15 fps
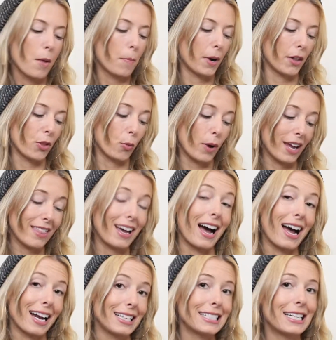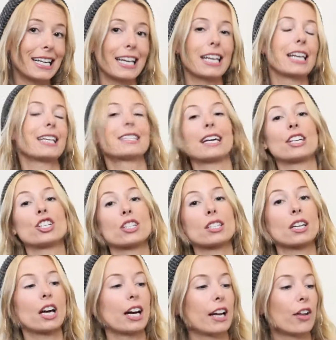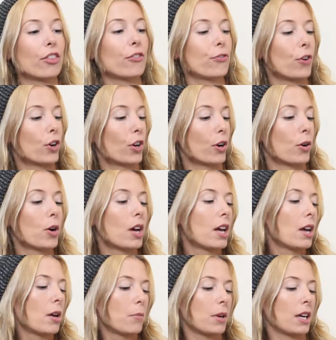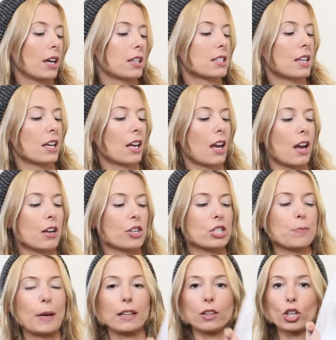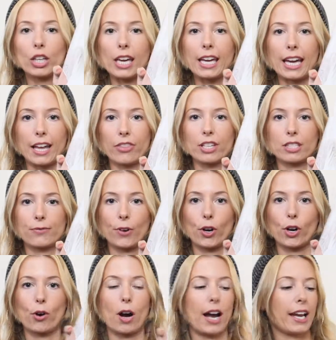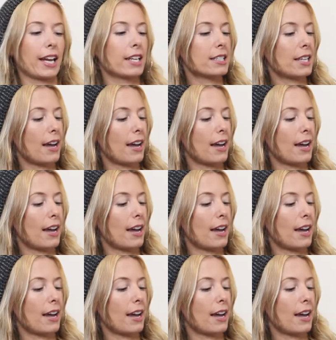But the way that I did it is I just cut out the photo, because just by looking at this photo, I can